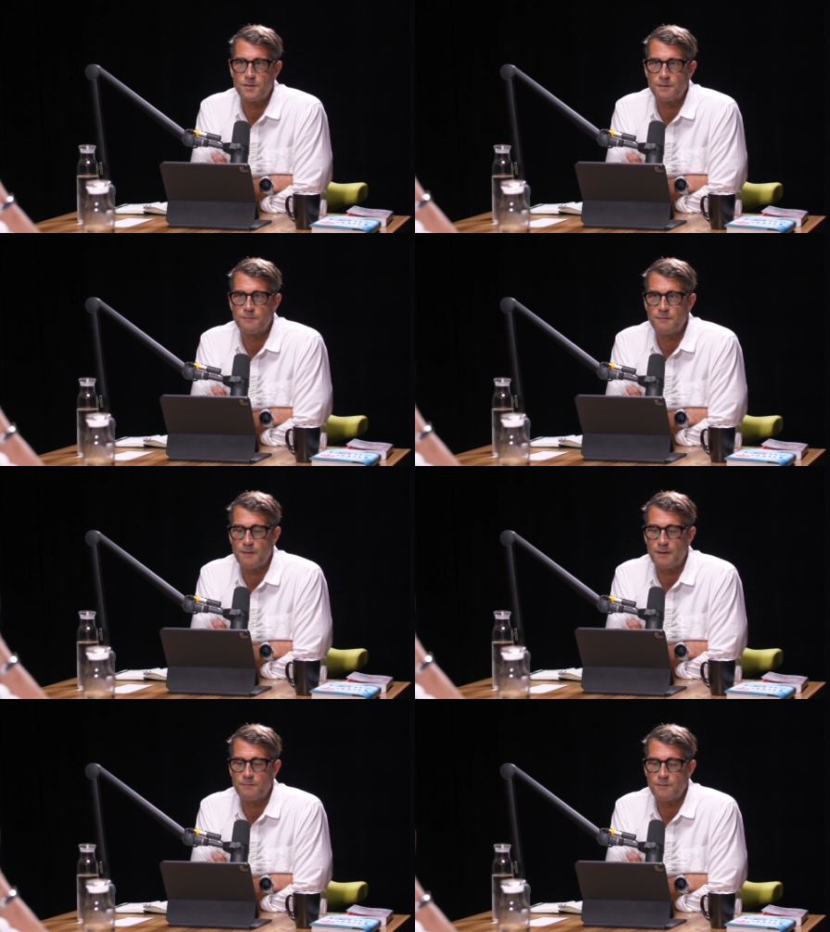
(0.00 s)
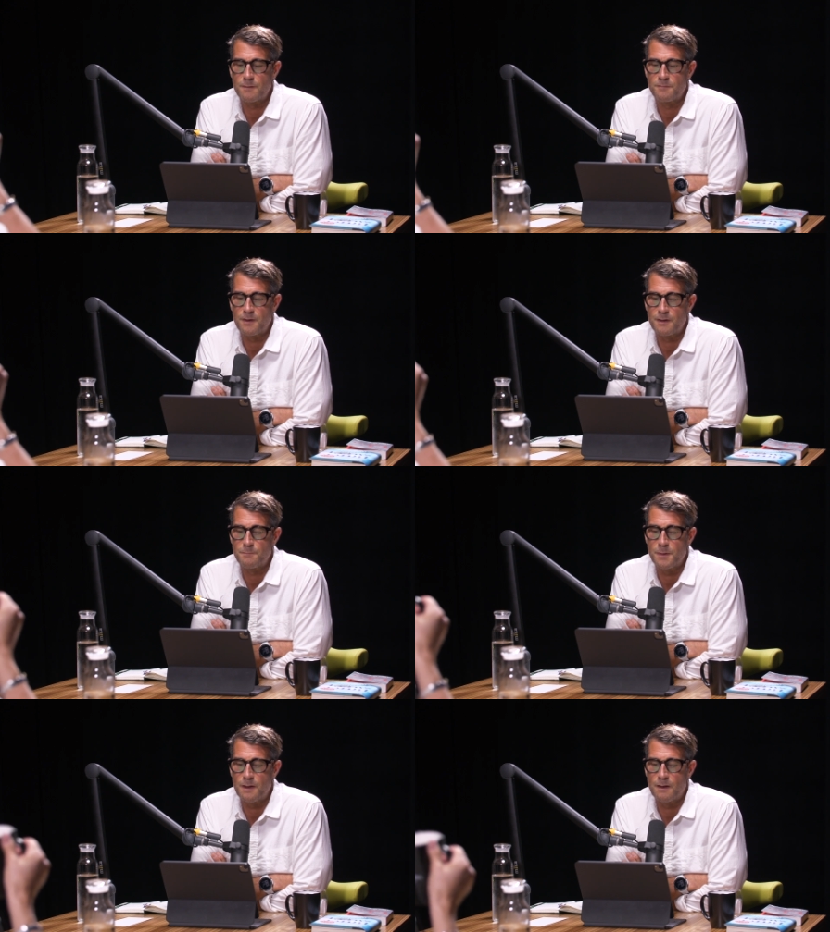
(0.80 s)
just to that subset,
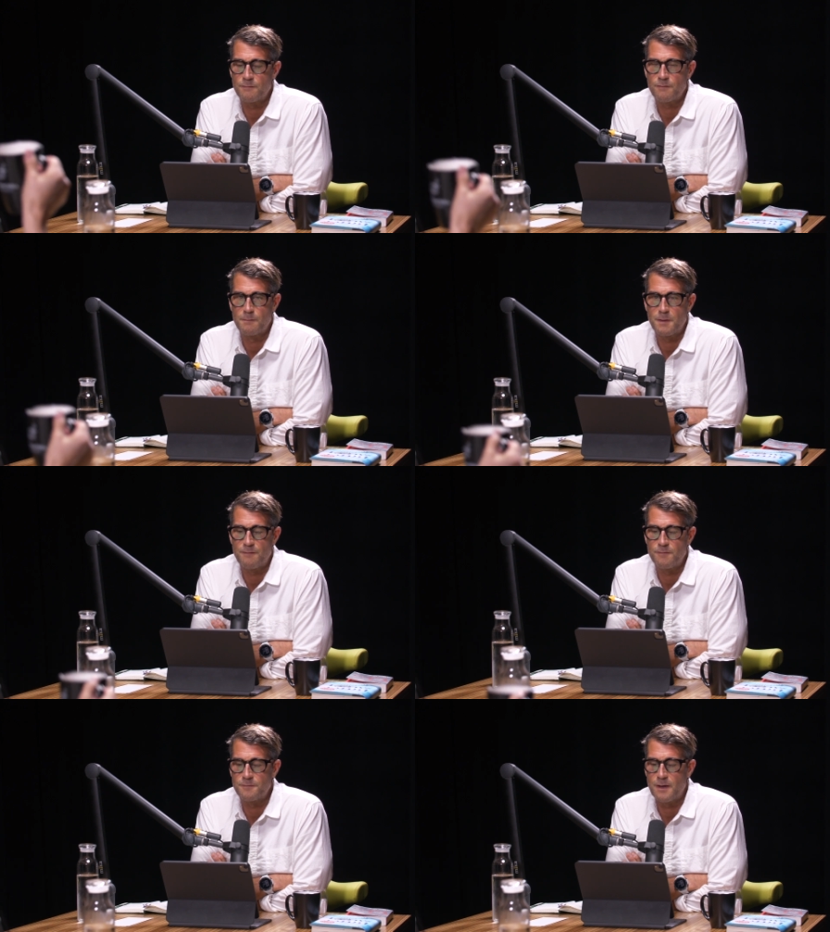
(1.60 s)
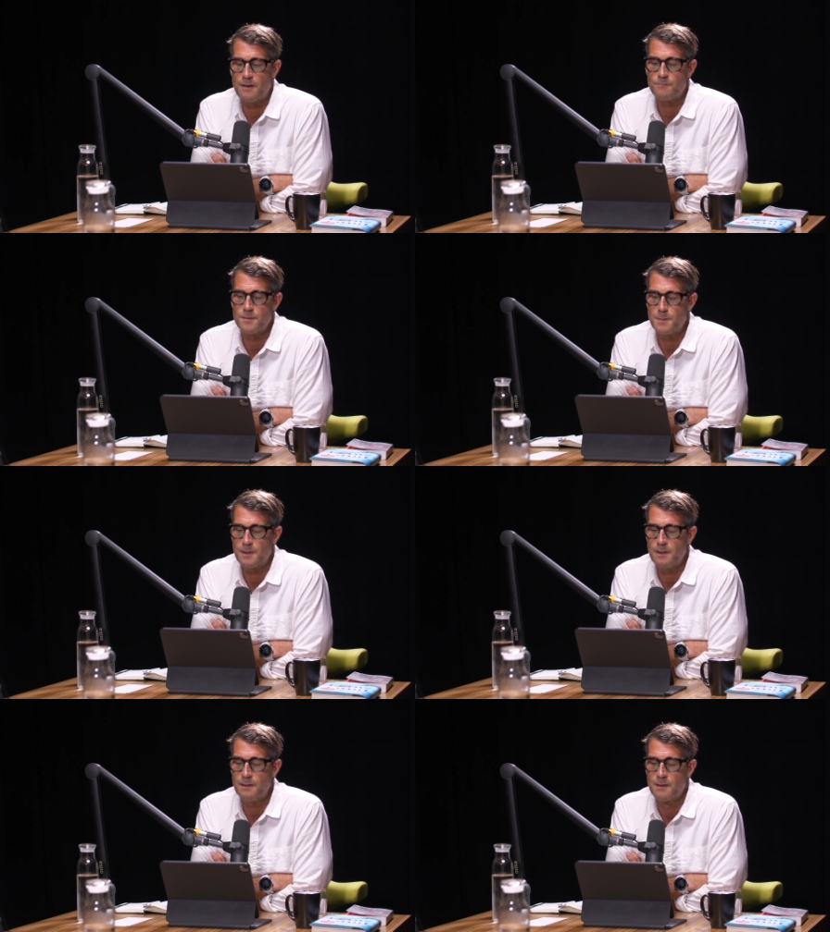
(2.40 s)
but on some level to
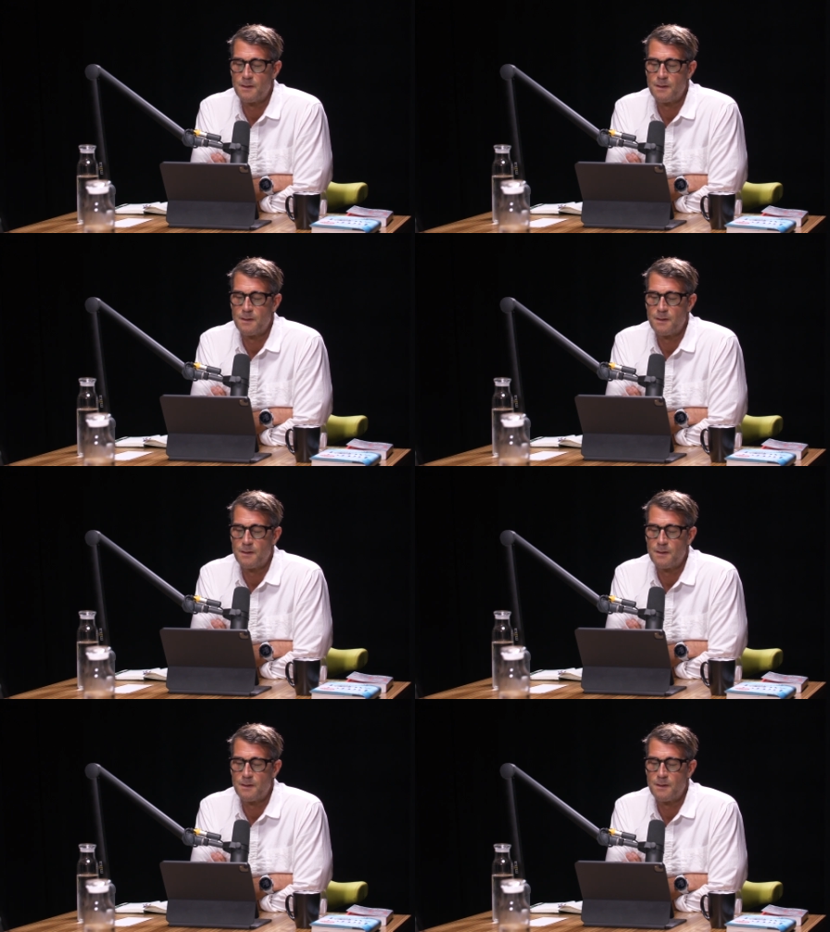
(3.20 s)
everybody.